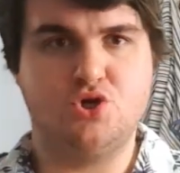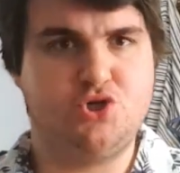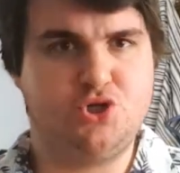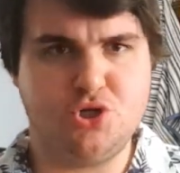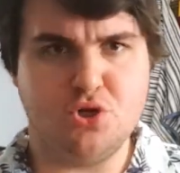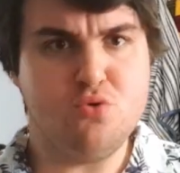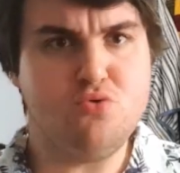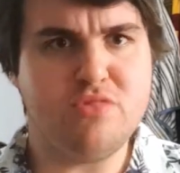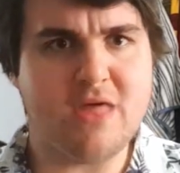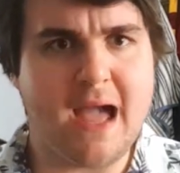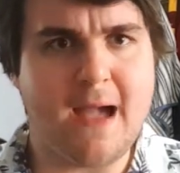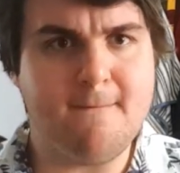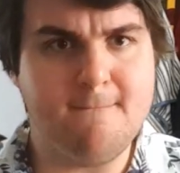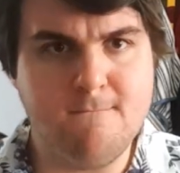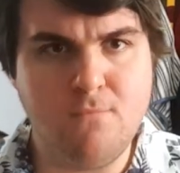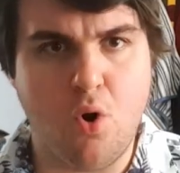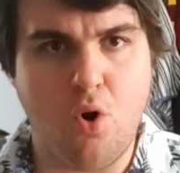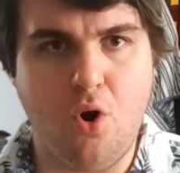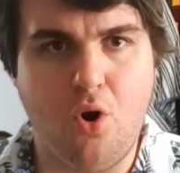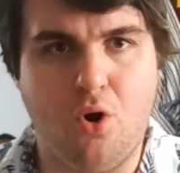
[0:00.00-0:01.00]
Do that
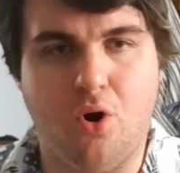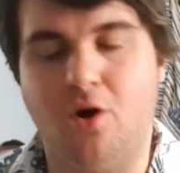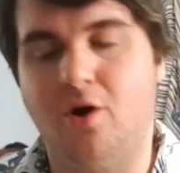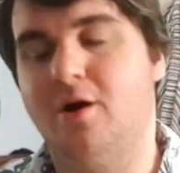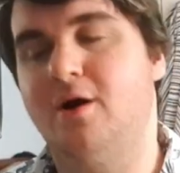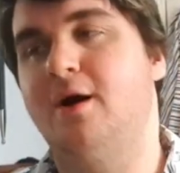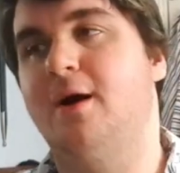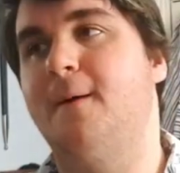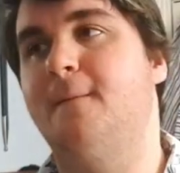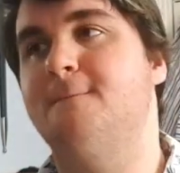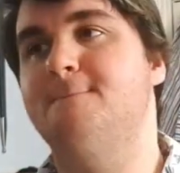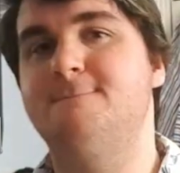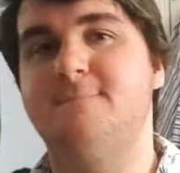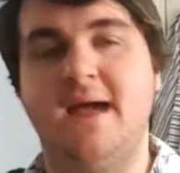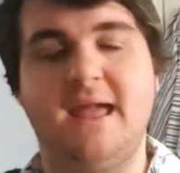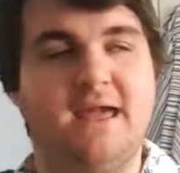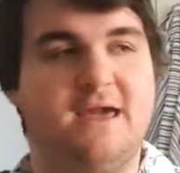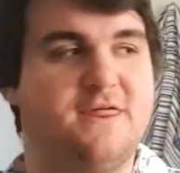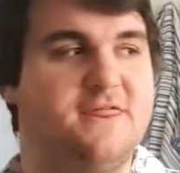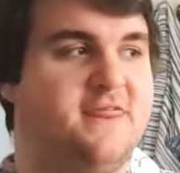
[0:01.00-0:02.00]
more.
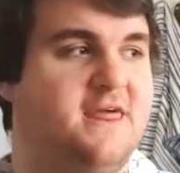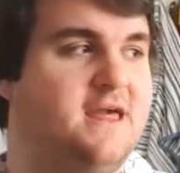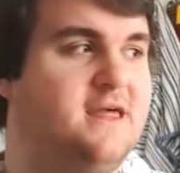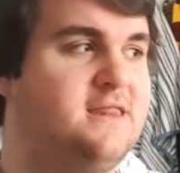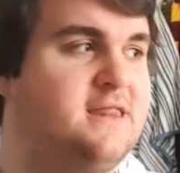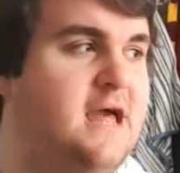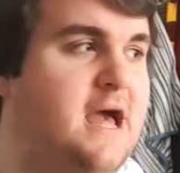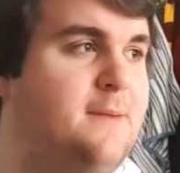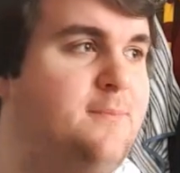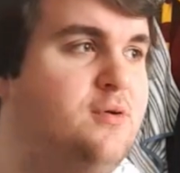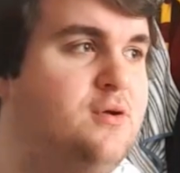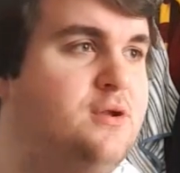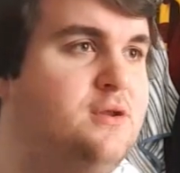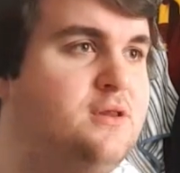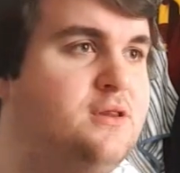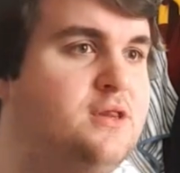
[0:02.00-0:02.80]
Make things happen.